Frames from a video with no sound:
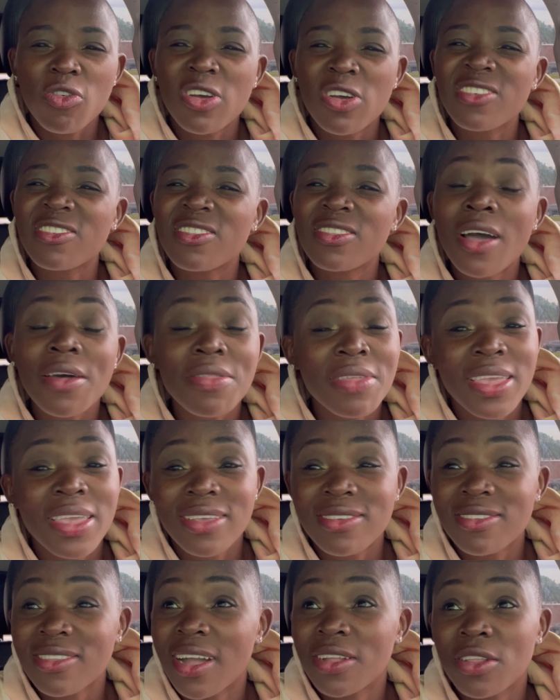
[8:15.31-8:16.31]
because nothing
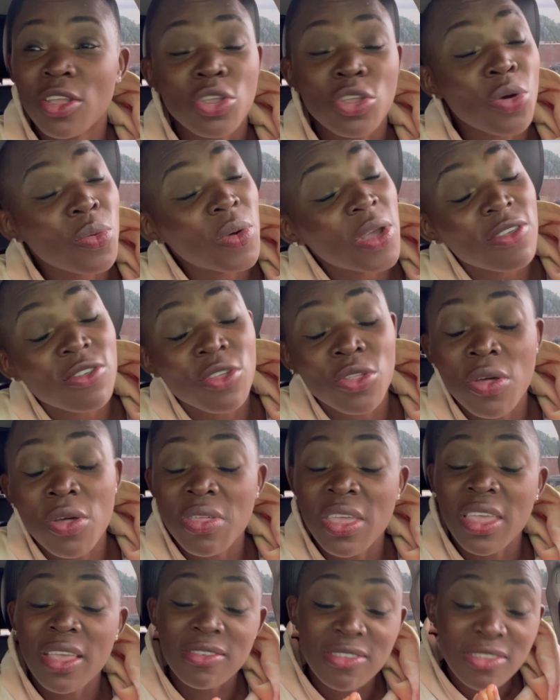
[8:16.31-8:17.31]
can stand in your way, so
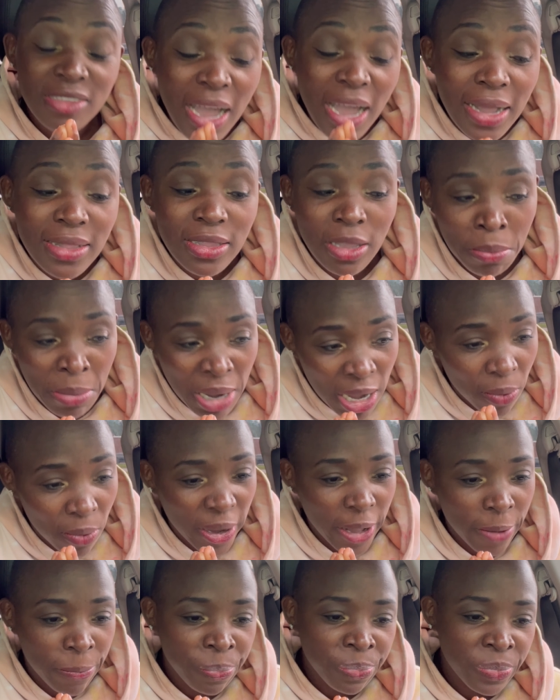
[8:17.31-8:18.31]
nothing can stand in my
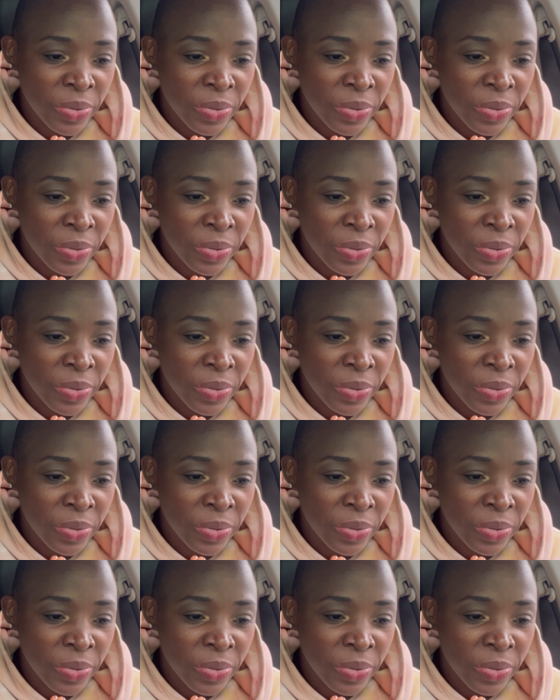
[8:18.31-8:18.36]
way.